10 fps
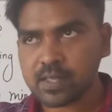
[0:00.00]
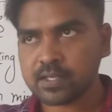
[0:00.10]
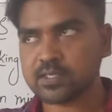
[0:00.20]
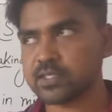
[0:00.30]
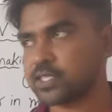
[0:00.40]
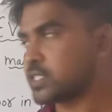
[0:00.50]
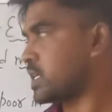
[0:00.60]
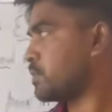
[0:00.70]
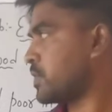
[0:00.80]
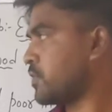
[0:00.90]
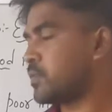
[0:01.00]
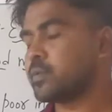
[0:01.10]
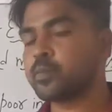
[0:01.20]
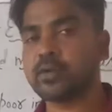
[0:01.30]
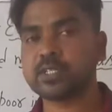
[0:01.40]
So such type of
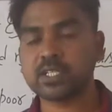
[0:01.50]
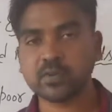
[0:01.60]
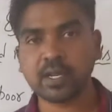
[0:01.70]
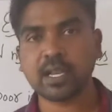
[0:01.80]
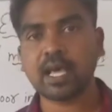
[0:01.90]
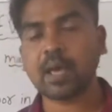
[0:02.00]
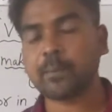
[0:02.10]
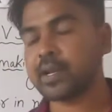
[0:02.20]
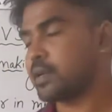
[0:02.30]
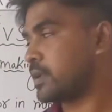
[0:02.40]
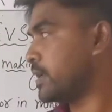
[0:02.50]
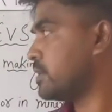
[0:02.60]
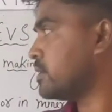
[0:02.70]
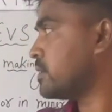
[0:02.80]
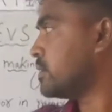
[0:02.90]
process will happen
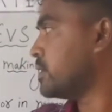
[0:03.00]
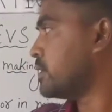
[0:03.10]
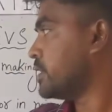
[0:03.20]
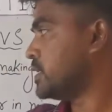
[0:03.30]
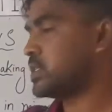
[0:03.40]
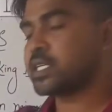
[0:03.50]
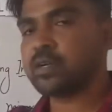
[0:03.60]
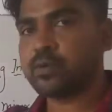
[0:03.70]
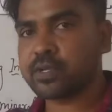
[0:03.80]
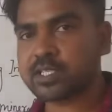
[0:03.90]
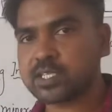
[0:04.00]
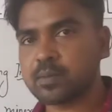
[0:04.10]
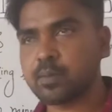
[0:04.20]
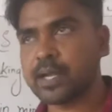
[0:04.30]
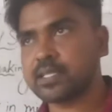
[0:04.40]
in insectivorous
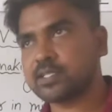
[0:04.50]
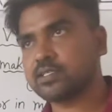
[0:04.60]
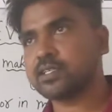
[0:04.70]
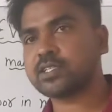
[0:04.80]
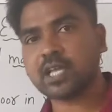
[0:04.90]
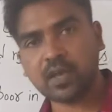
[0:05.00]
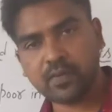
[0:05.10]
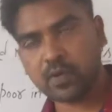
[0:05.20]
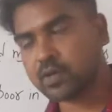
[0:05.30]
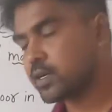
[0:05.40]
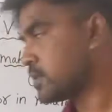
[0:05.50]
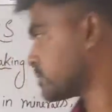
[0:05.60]
plants. Just have a look.